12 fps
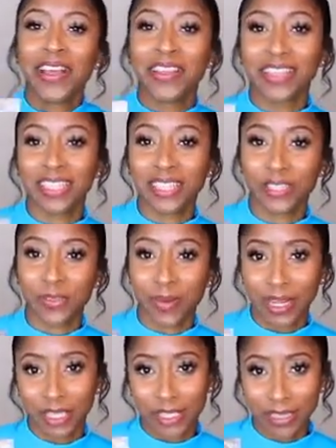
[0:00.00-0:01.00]
the
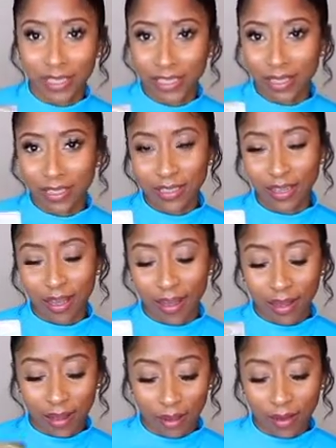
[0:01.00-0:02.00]
situation,
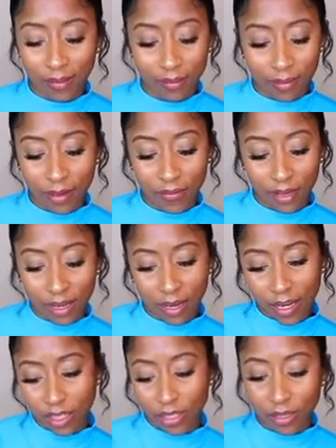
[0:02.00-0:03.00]
of the
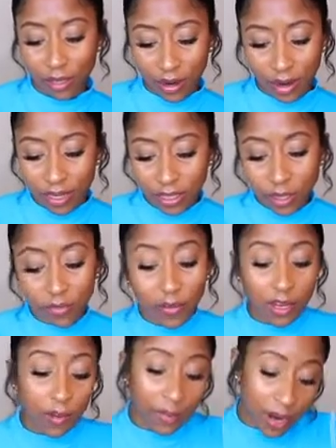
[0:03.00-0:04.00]
connection. All right. So for
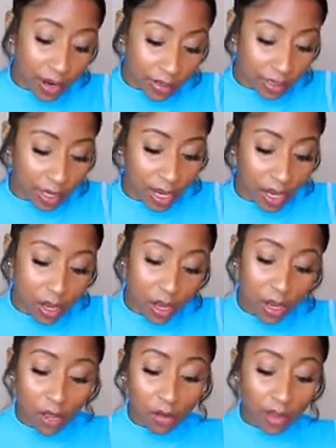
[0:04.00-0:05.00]
your person,
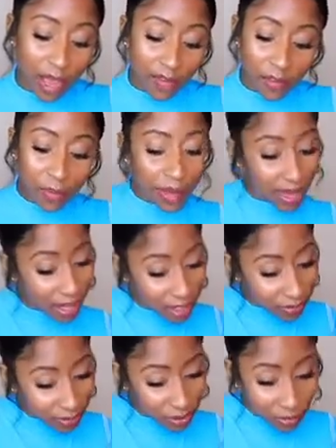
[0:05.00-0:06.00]
we have the
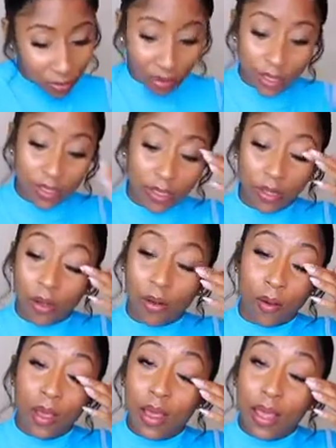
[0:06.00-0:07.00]
Page of Swords.
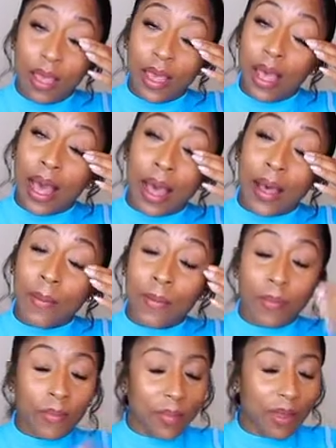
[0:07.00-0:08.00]
So,
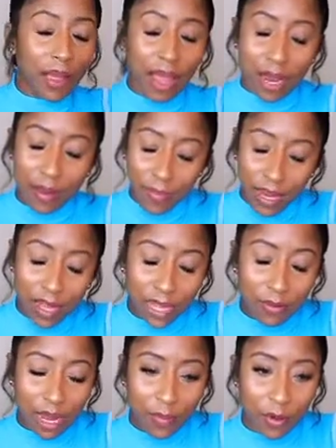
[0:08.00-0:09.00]
and
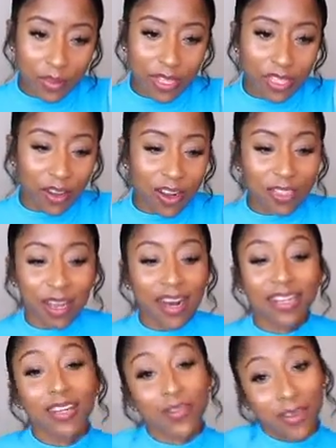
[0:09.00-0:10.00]
immediately when I pulled these cards, I got
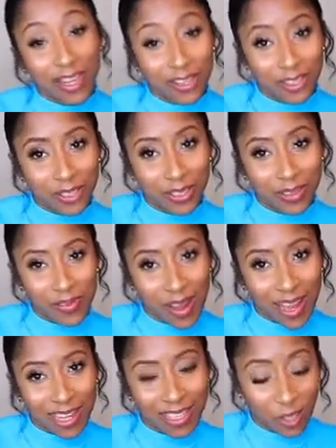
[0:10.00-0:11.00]
a different energy,
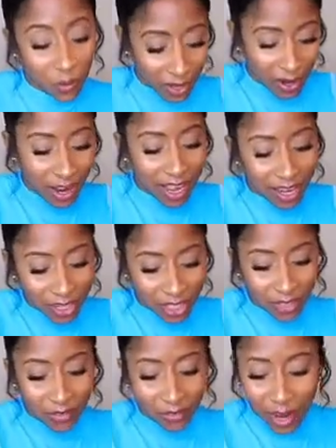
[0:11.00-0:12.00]
right? So your
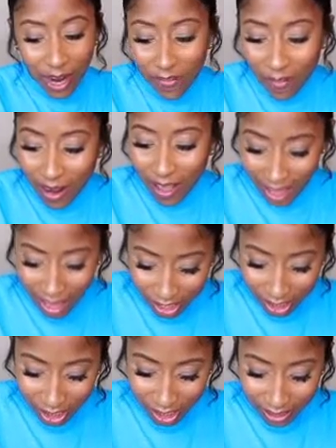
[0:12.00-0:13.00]
energy is very, very
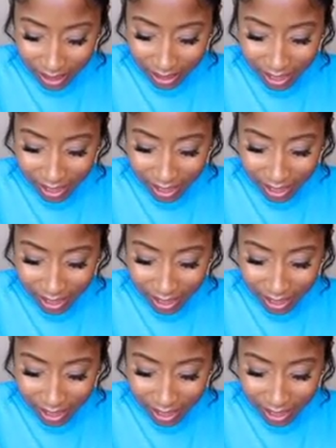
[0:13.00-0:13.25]
anxious